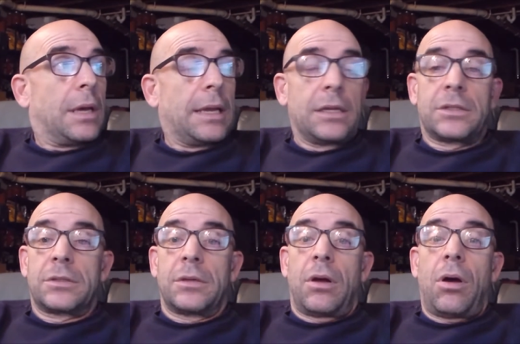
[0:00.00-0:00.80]
and
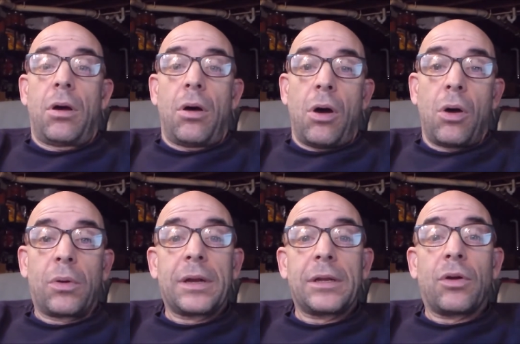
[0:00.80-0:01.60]
it's
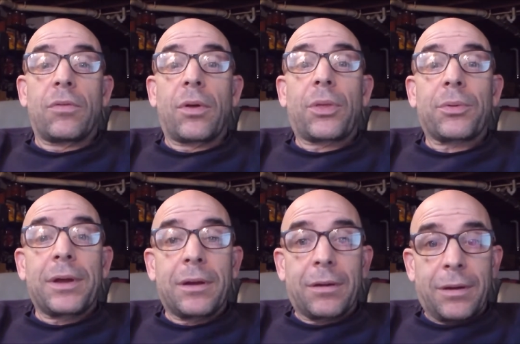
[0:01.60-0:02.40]
already over
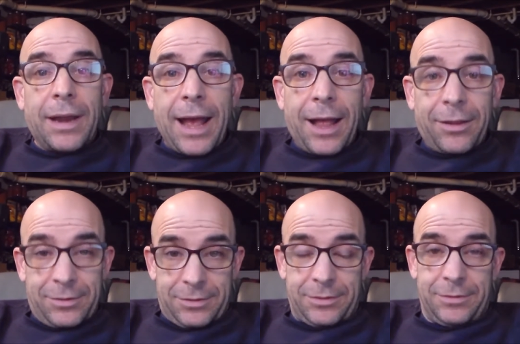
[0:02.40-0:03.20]
three hundred
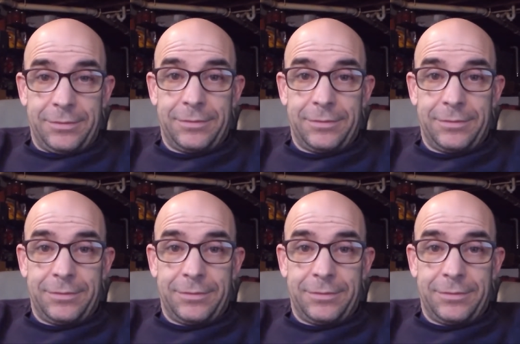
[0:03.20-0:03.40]
dollars.